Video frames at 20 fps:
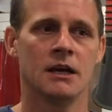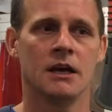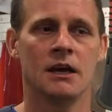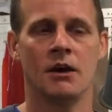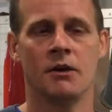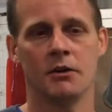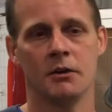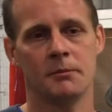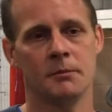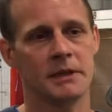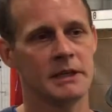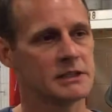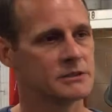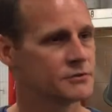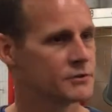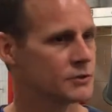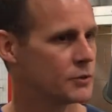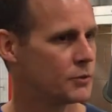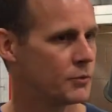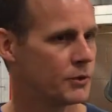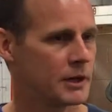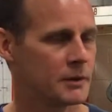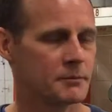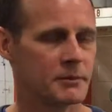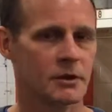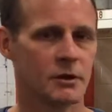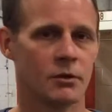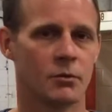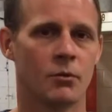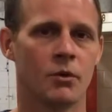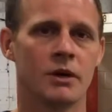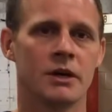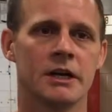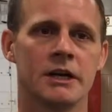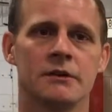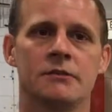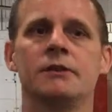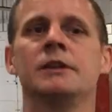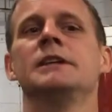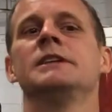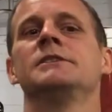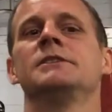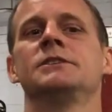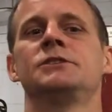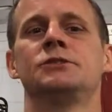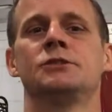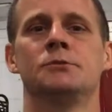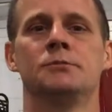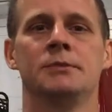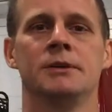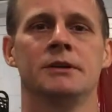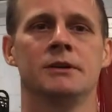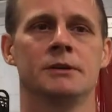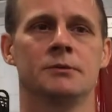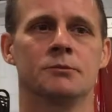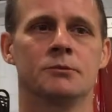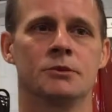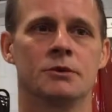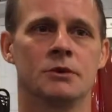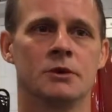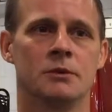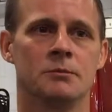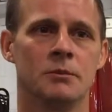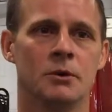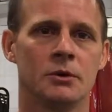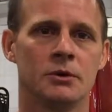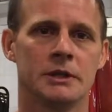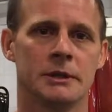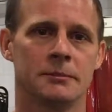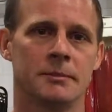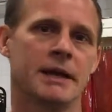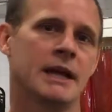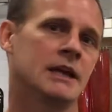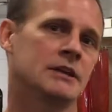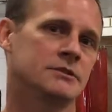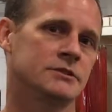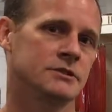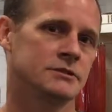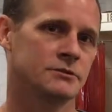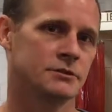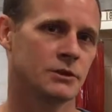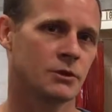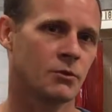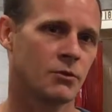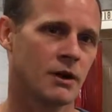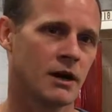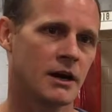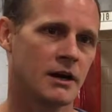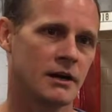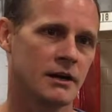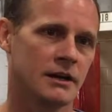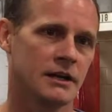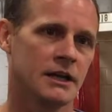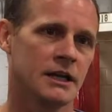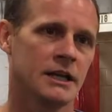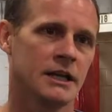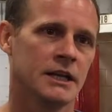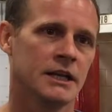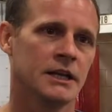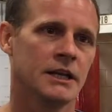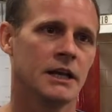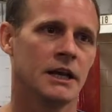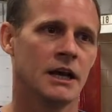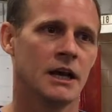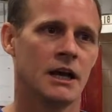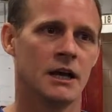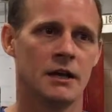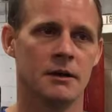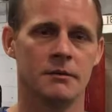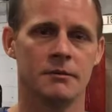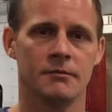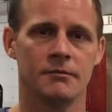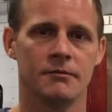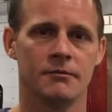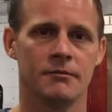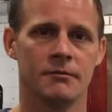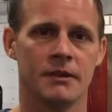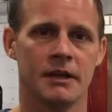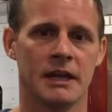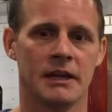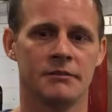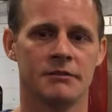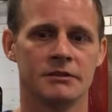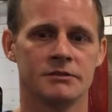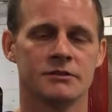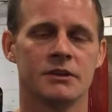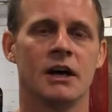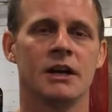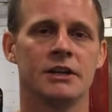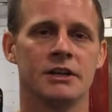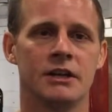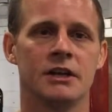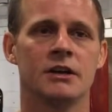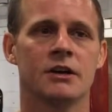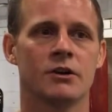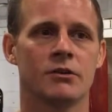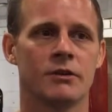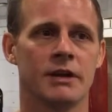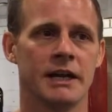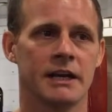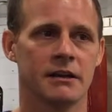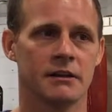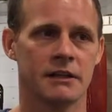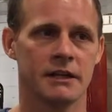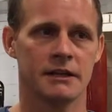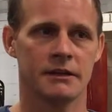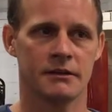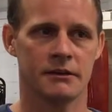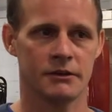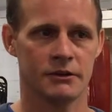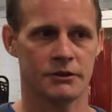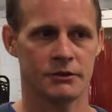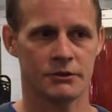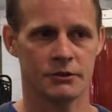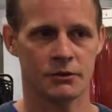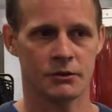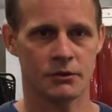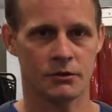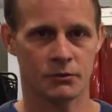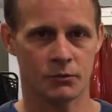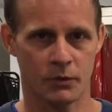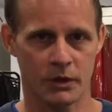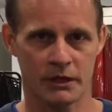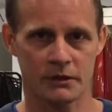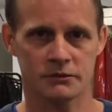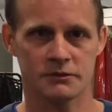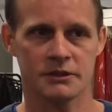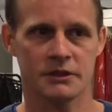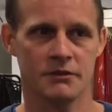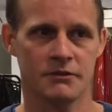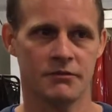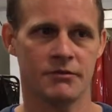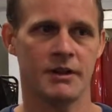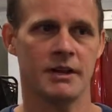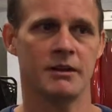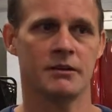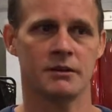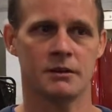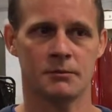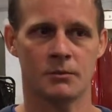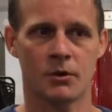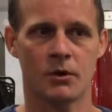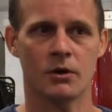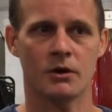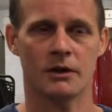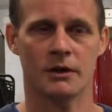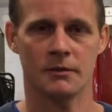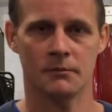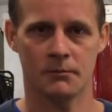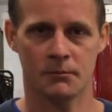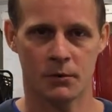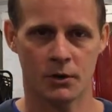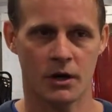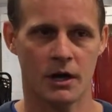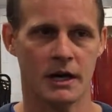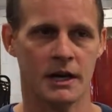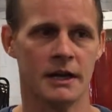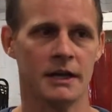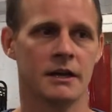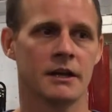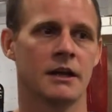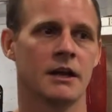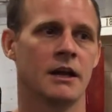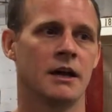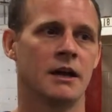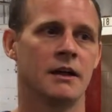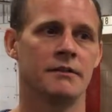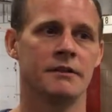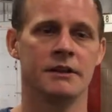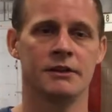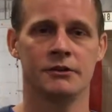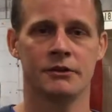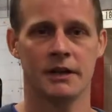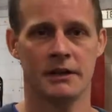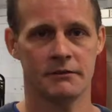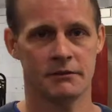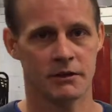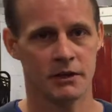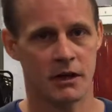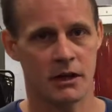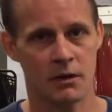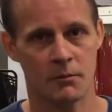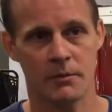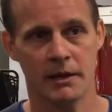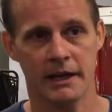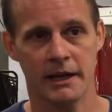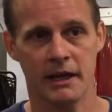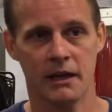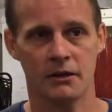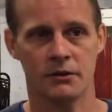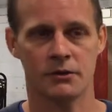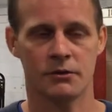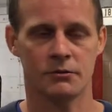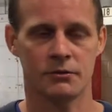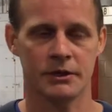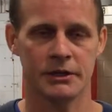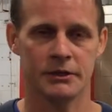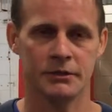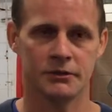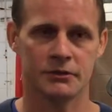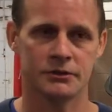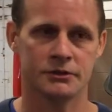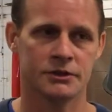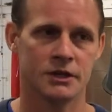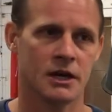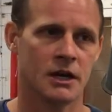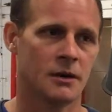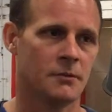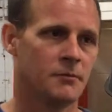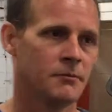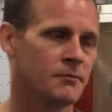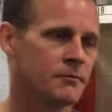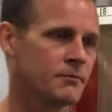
on a piece of equipment or whatever it is that you're building where multi-pass is required, if it's not done correctly, the welds can fail and the part can break. Then you have to call back out to redo the job.